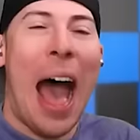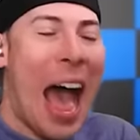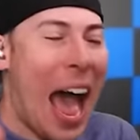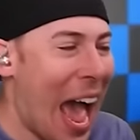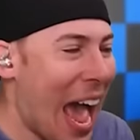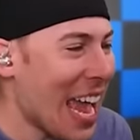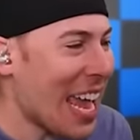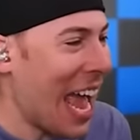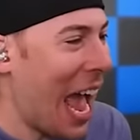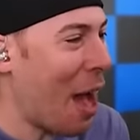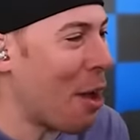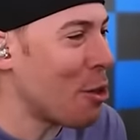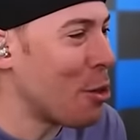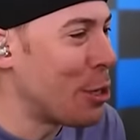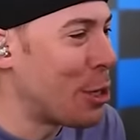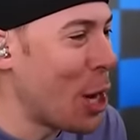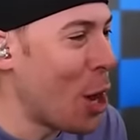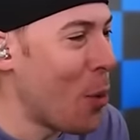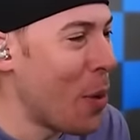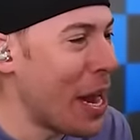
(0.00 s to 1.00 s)
Hi! How you
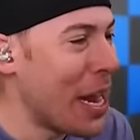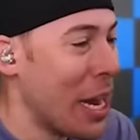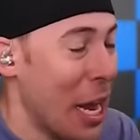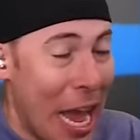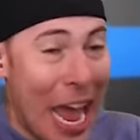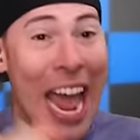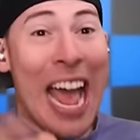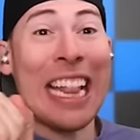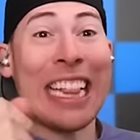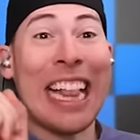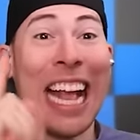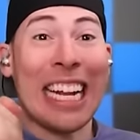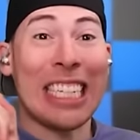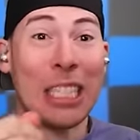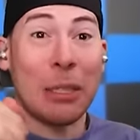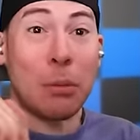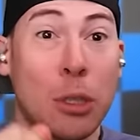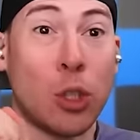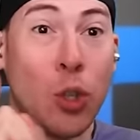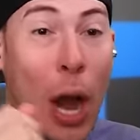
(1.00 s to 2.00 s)
doing? Hit
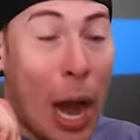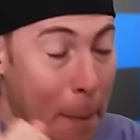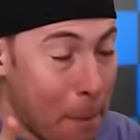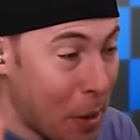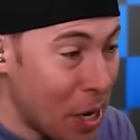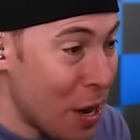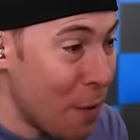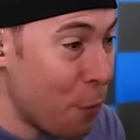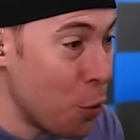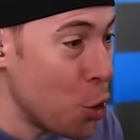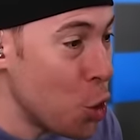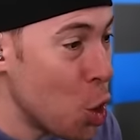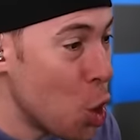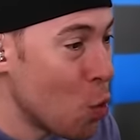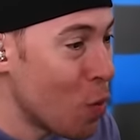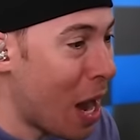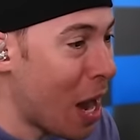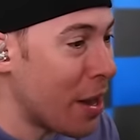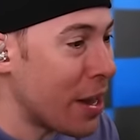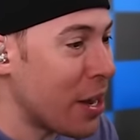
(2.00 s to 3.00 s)
that subscribe button if you're
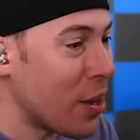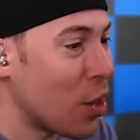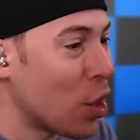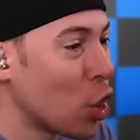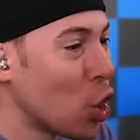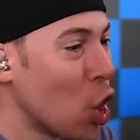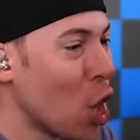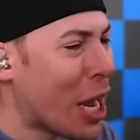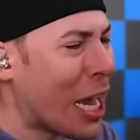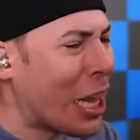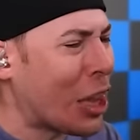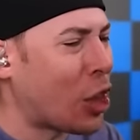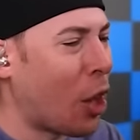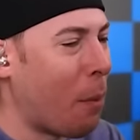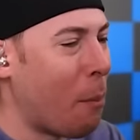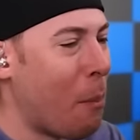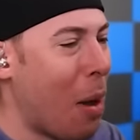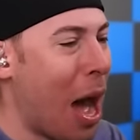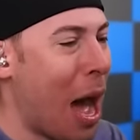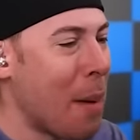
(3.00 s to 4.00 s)
new around here. And look at
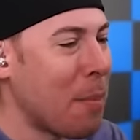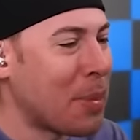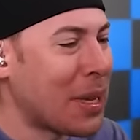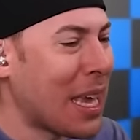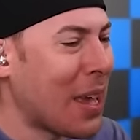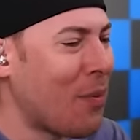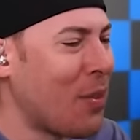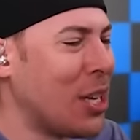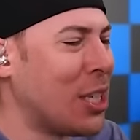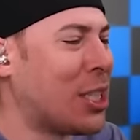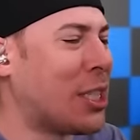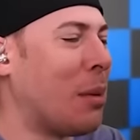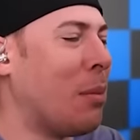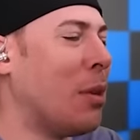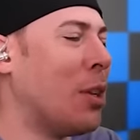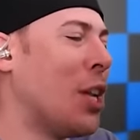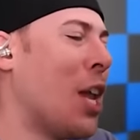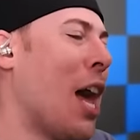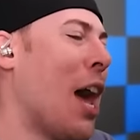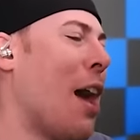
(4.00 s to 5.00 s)
the mom giving some
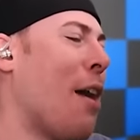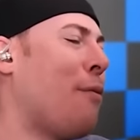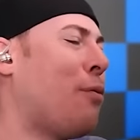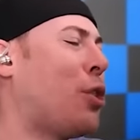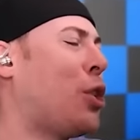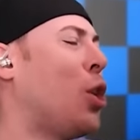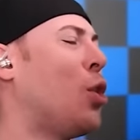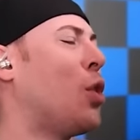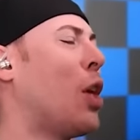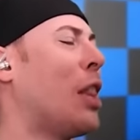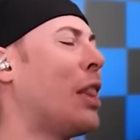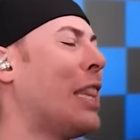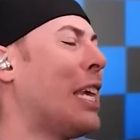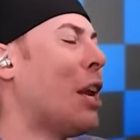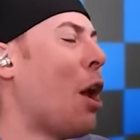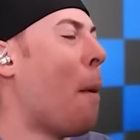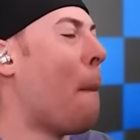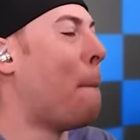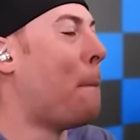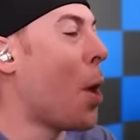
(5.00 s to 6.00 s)
love to the
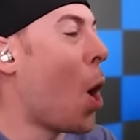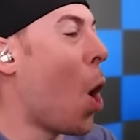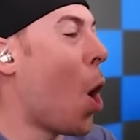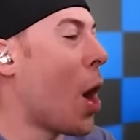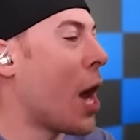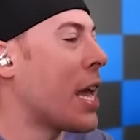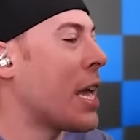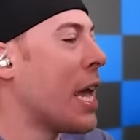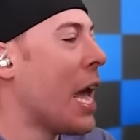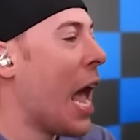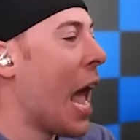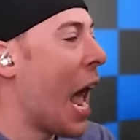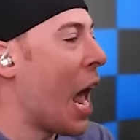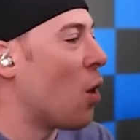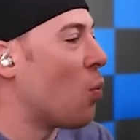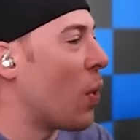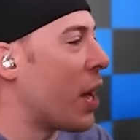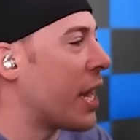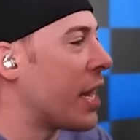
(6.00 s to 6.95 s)
little boy. And